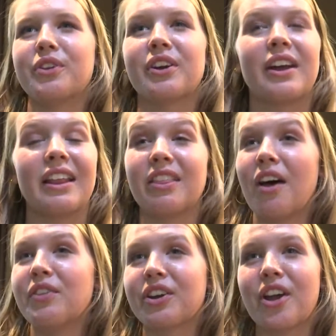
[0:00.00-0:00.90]
they
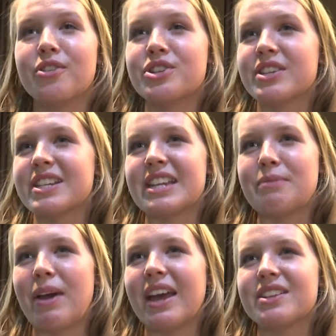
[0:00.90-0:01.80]
love their coaches, the
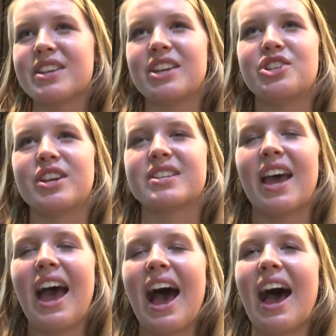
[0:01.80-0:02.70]
teammates. It
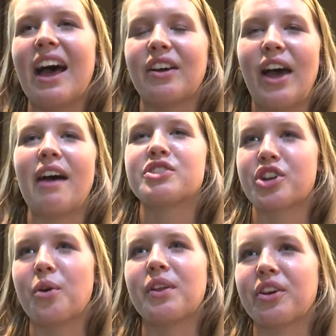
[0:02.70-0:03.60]
just
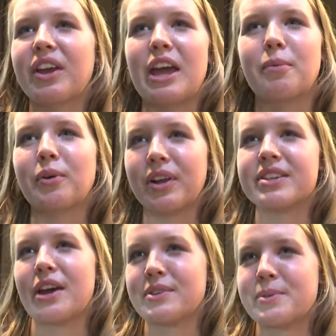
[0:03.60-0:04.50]
after going to their camp, I
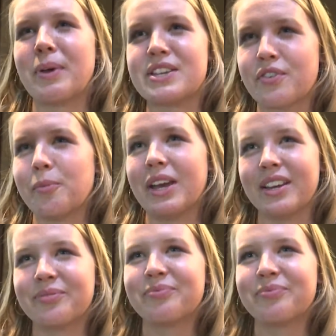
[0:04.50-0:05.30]
realized that was the place for me.